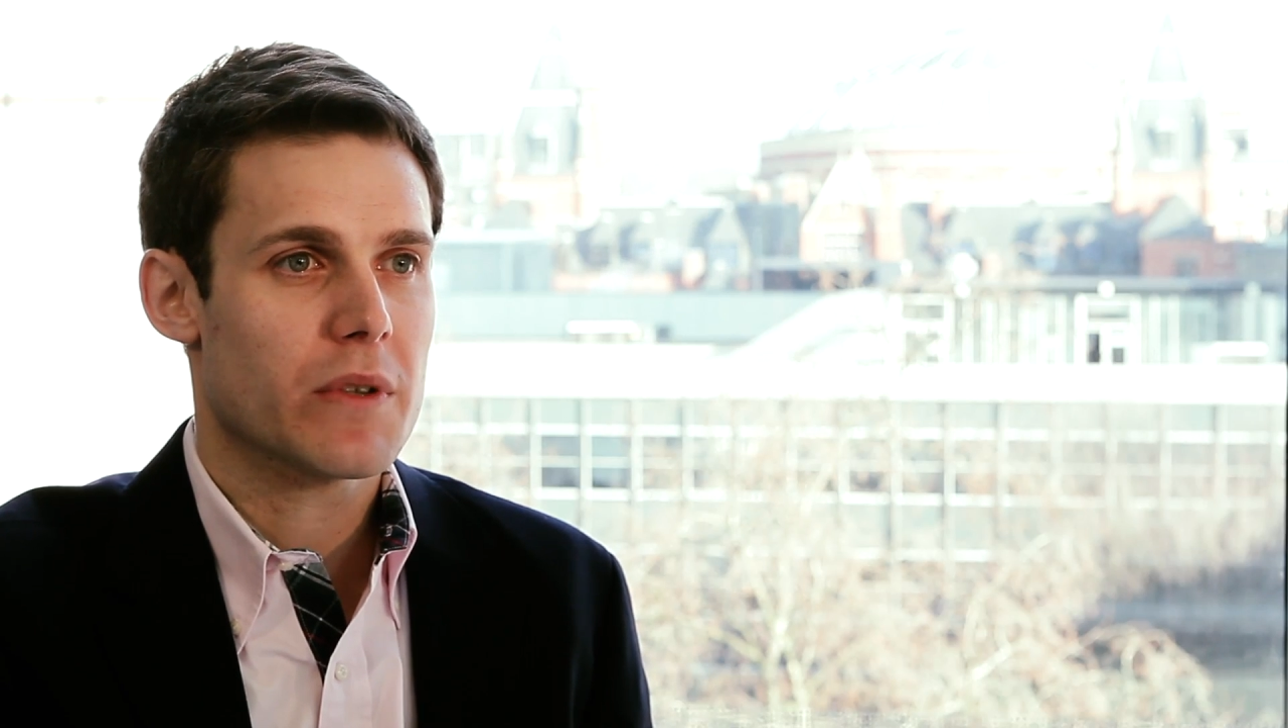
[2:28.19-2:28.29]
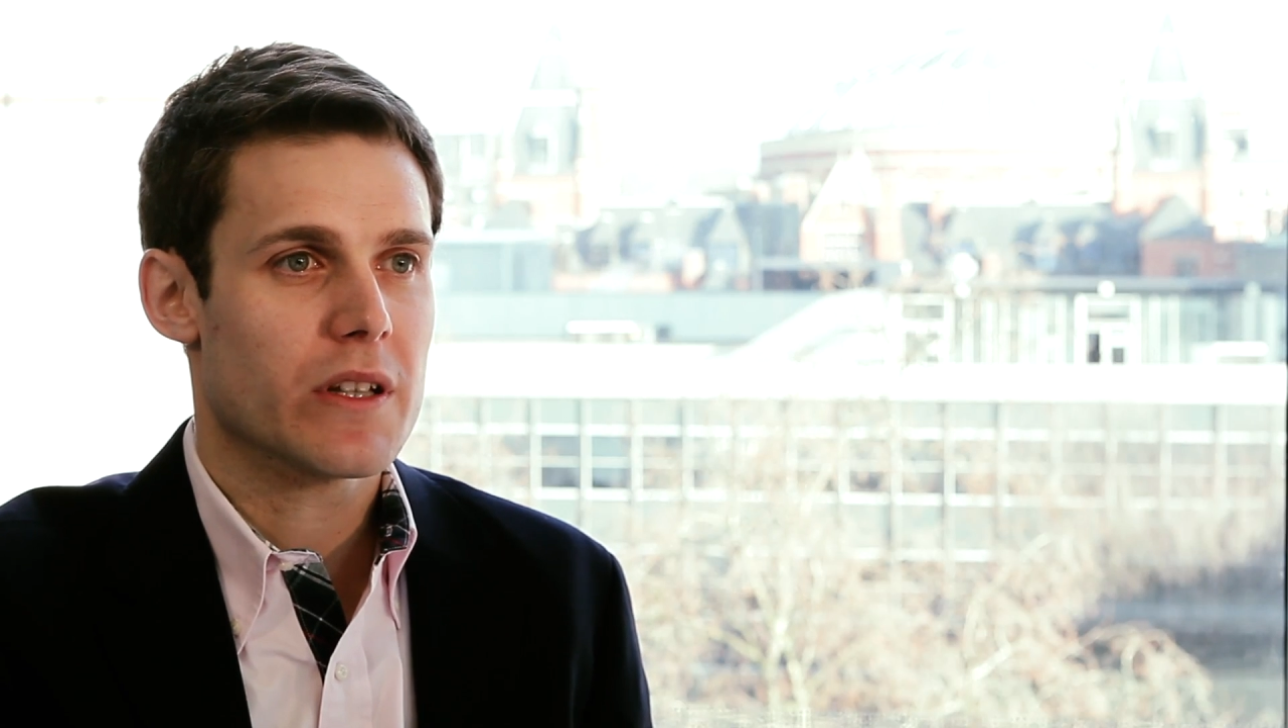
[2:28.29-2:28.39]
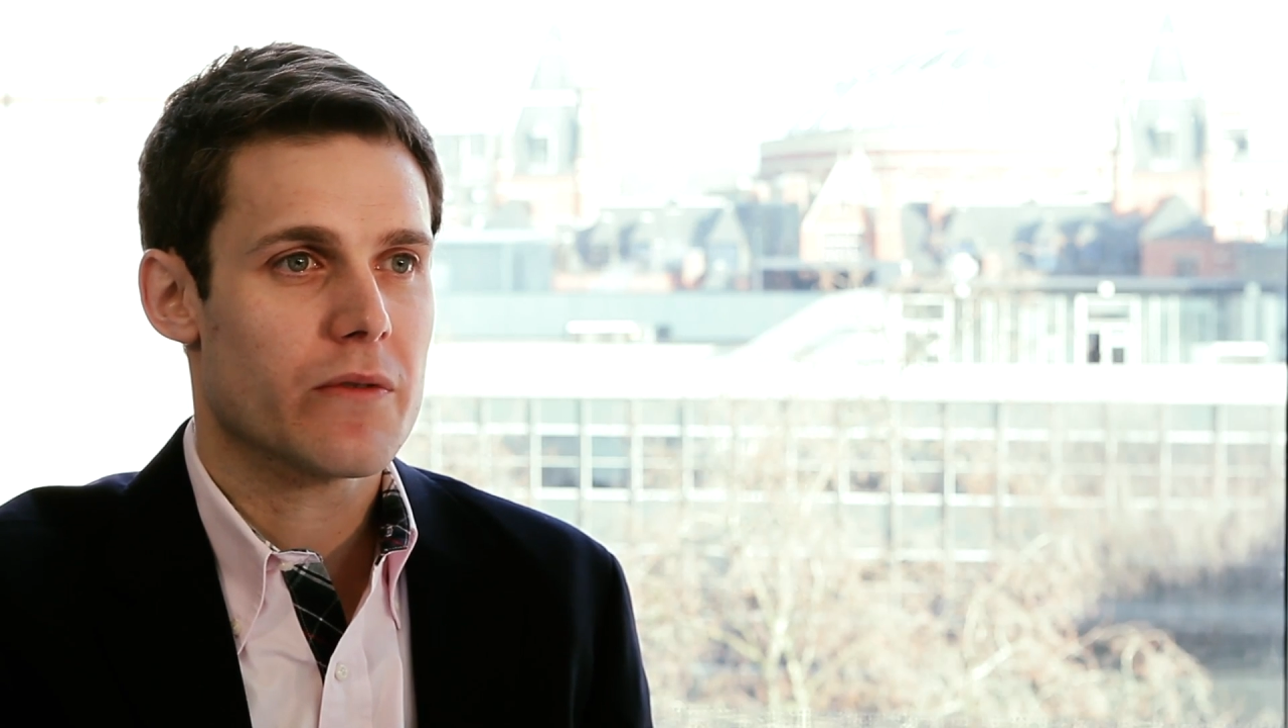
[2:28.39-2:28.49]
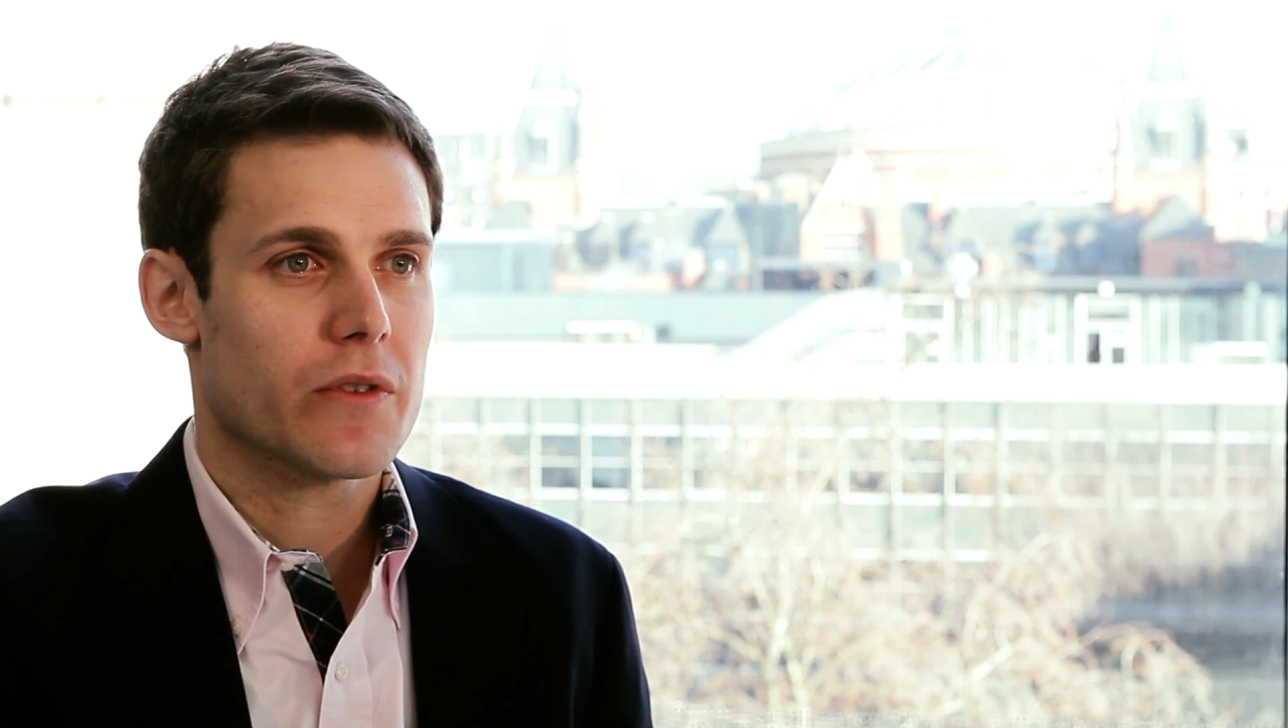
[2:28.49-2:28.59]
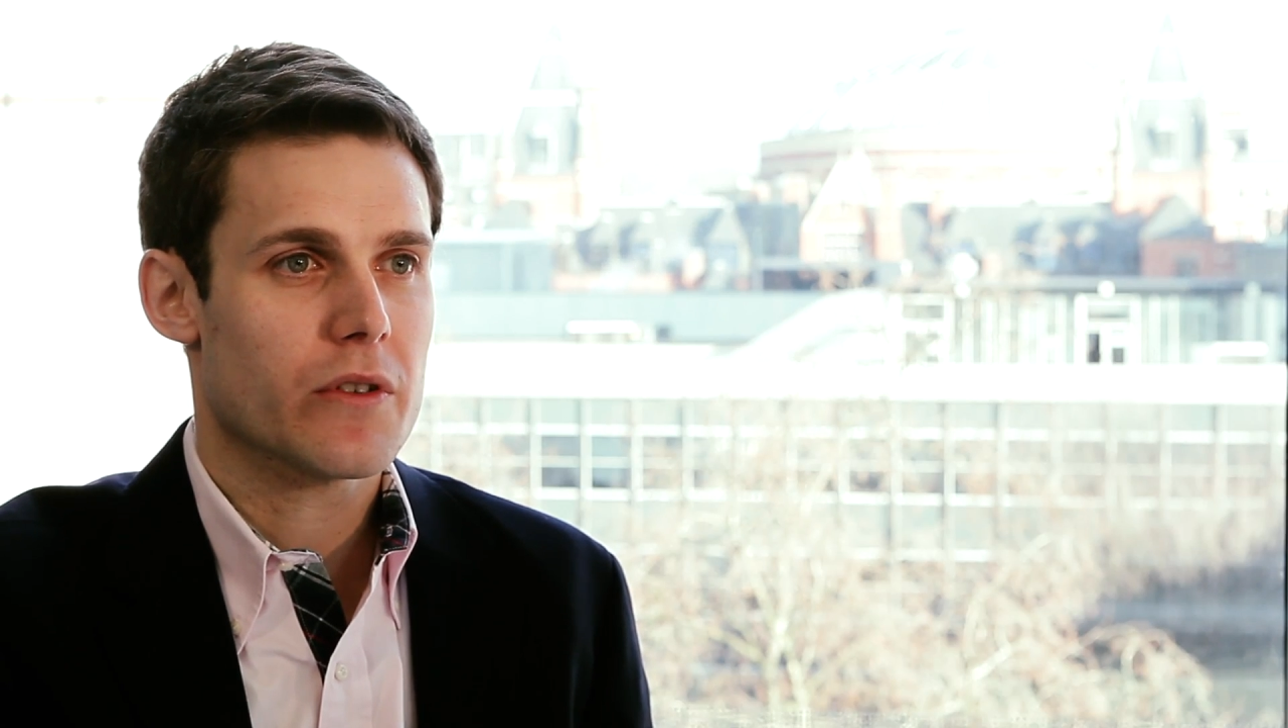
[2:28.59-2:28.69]
in
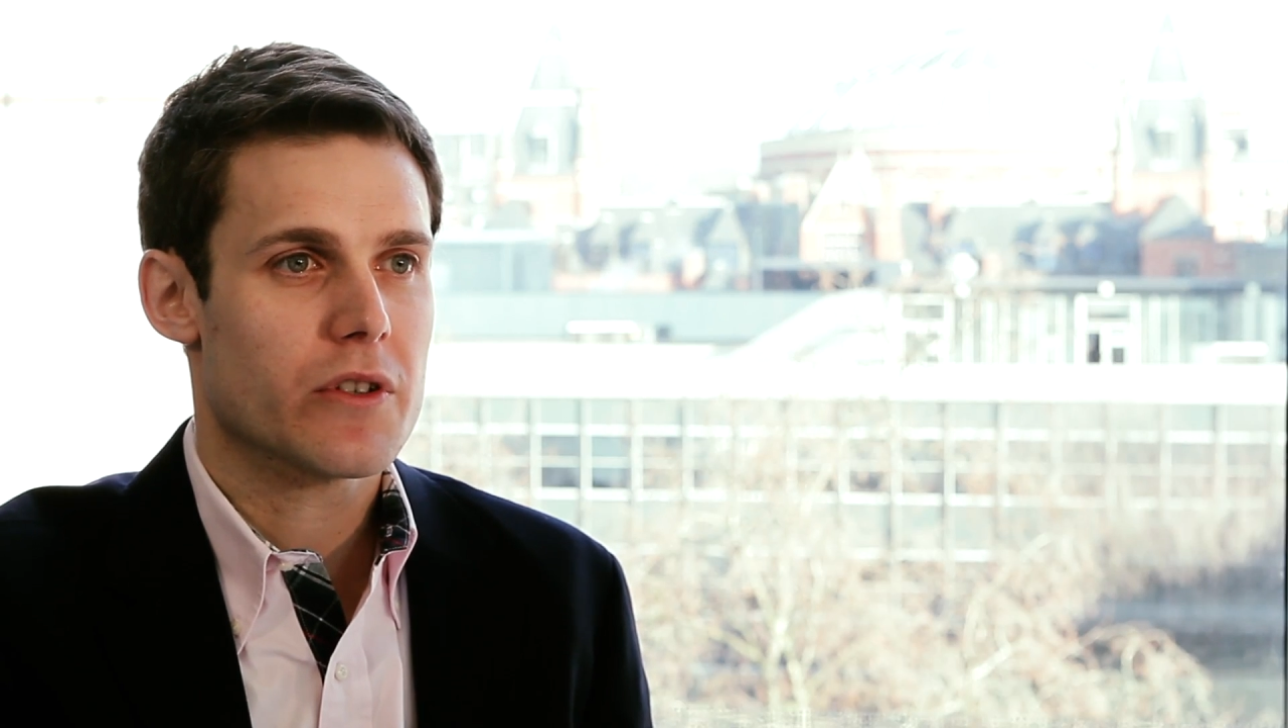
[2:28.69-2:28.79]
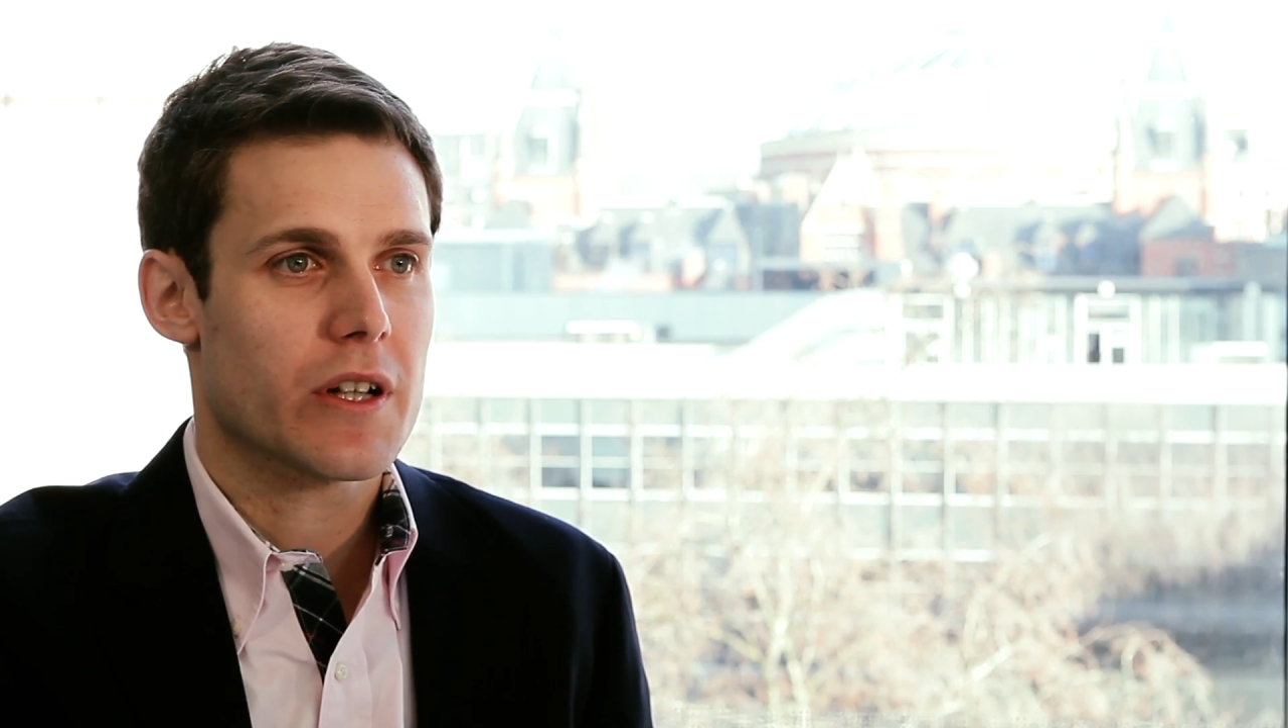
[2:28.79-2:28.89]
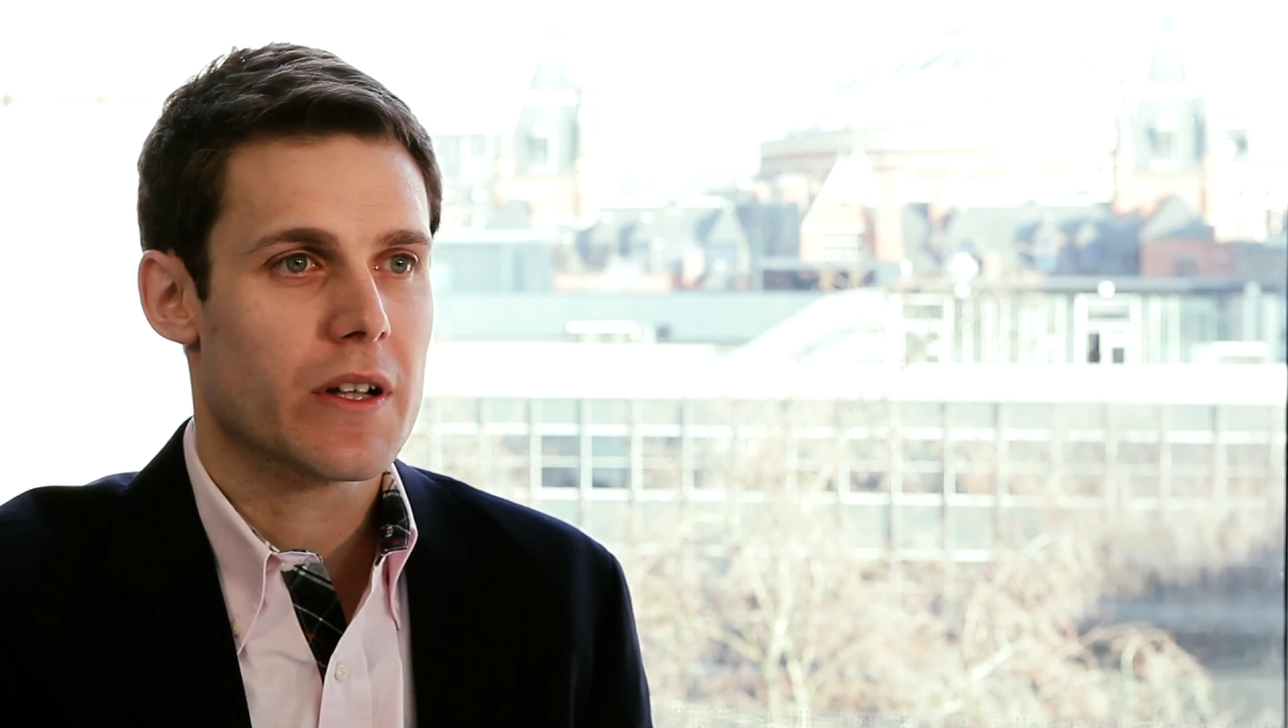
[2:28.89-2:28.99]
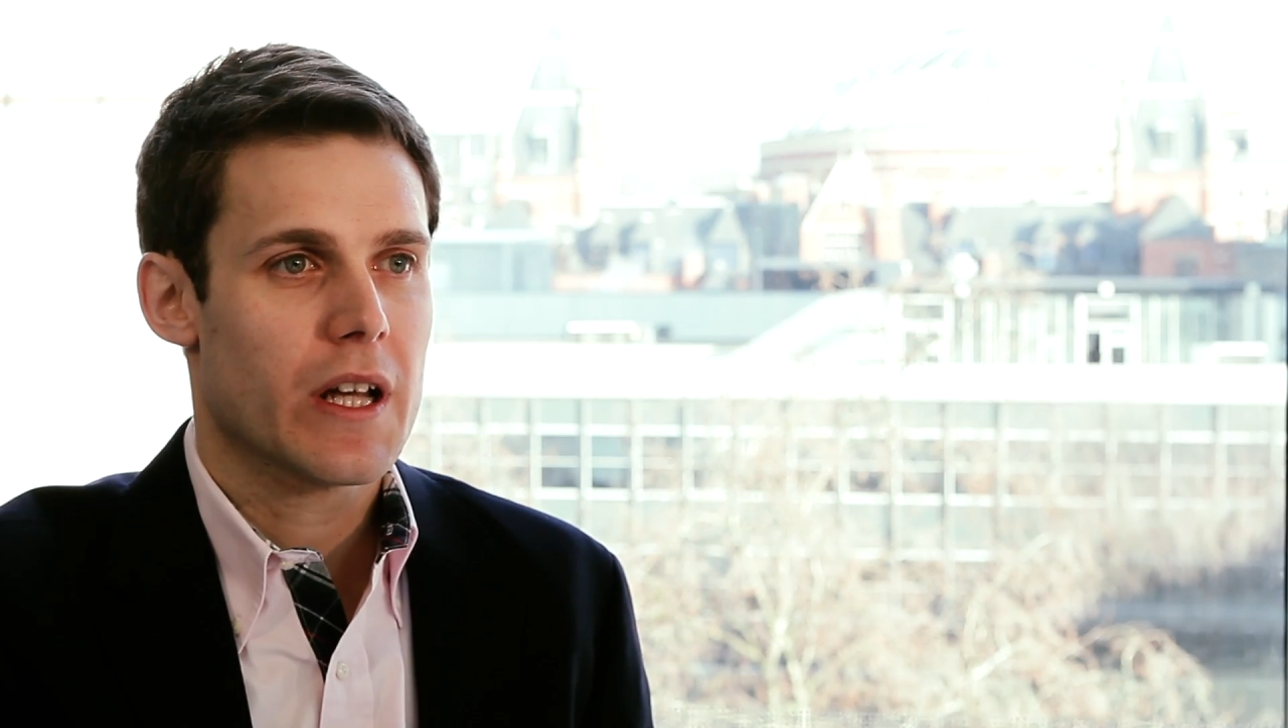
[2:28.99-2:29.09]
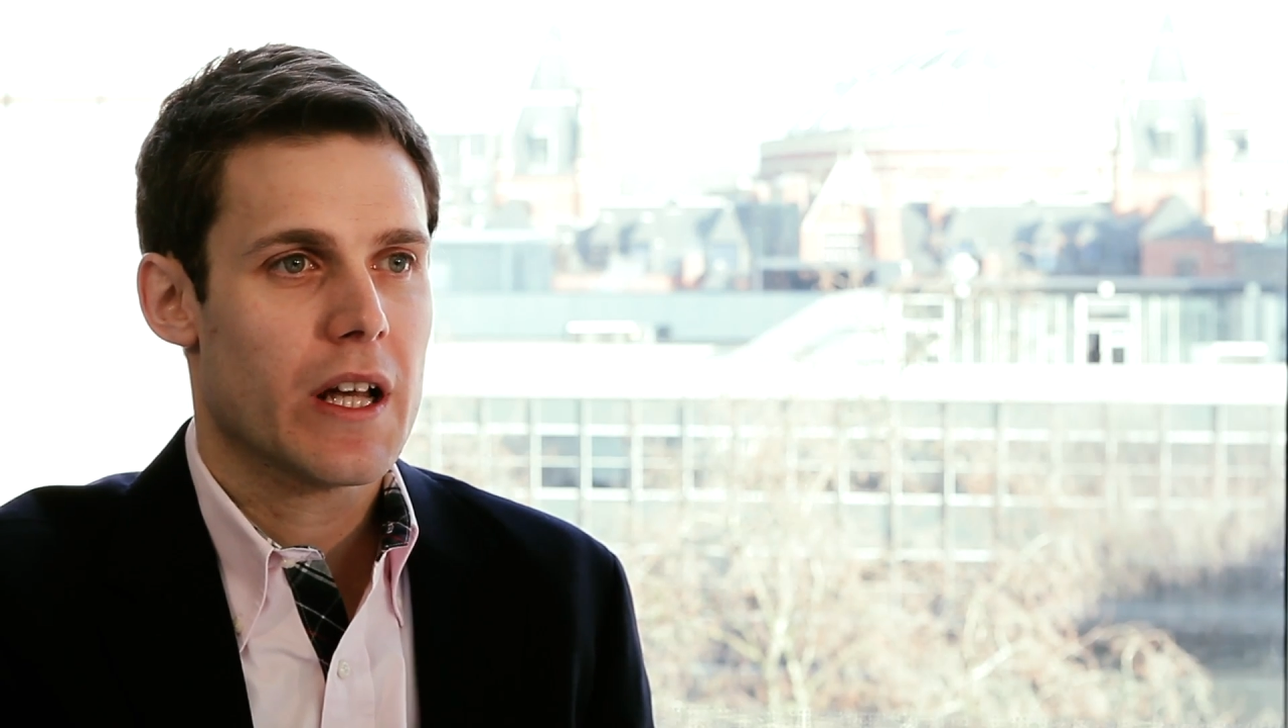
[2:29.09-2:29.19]
the future.